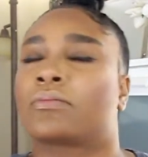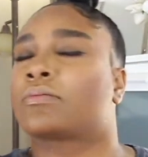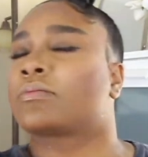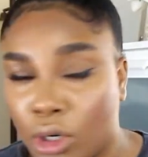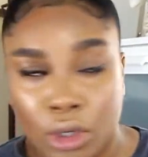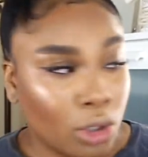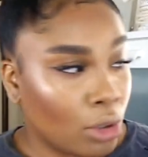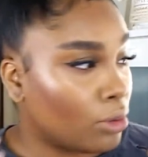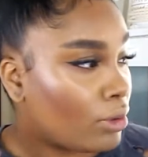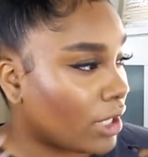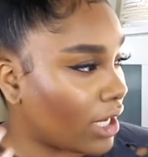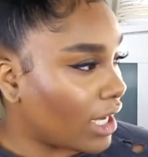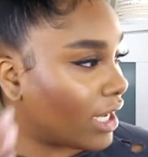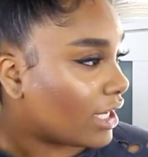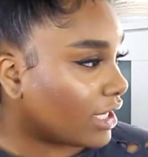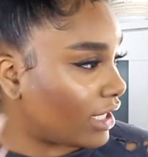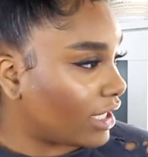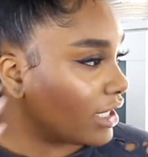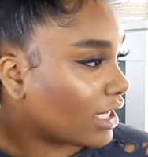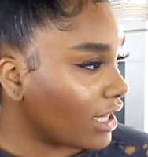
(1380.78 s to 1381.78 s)

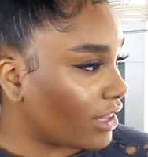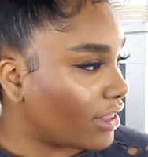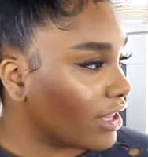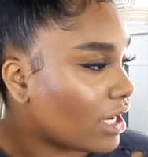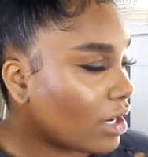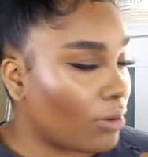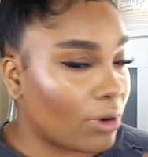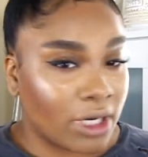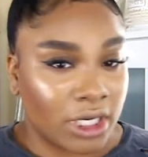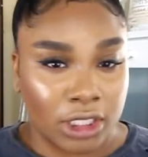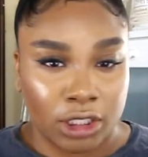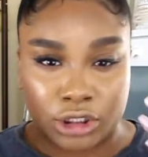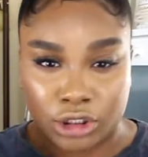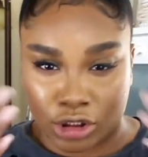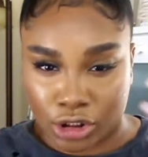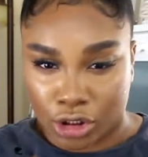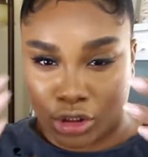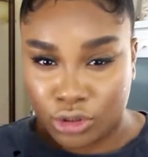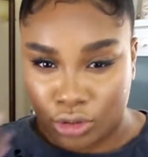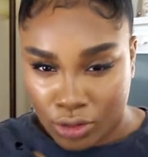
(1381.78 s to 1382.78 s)
Okay, Kayla, I think I went a little
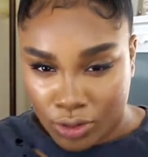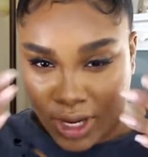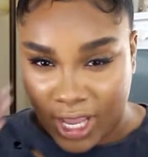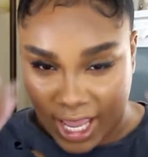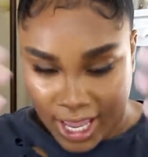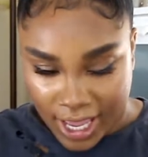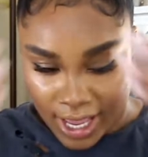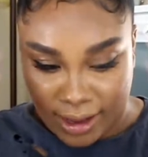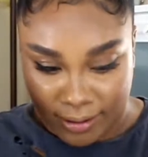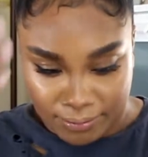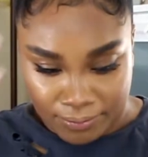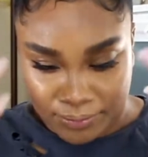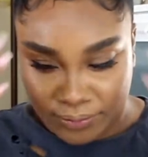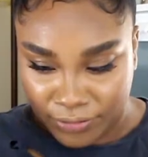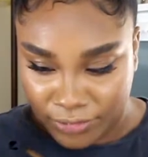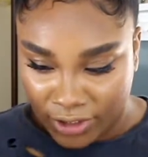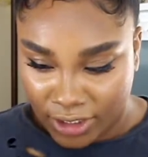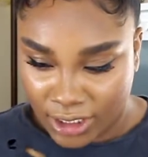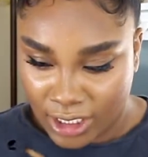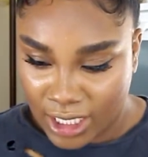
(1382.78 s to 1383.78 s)
too ham.